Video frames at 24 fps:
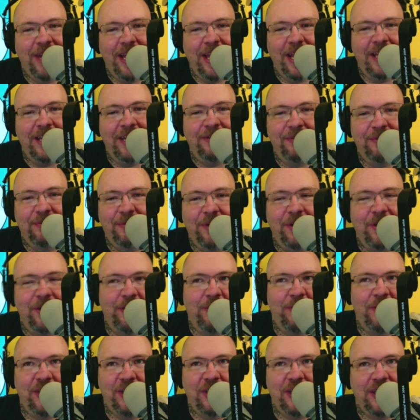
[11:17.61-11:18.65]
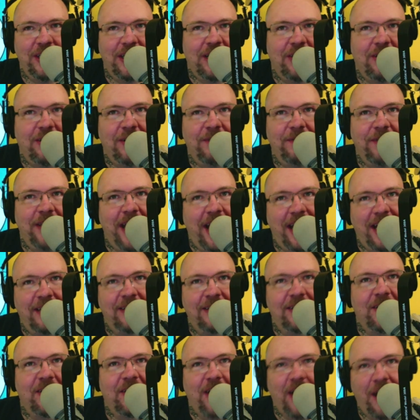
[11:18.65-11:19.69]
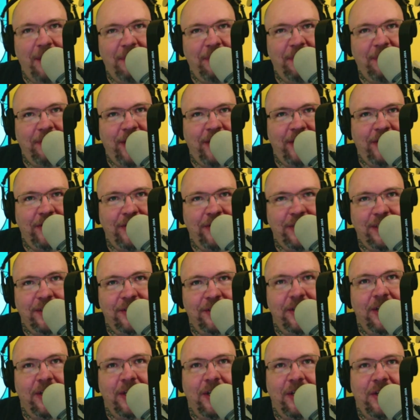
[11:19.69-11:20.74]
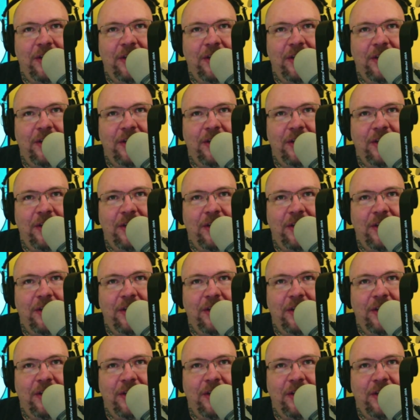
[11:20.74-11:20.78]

and one of the questions I love to ask copywriters is,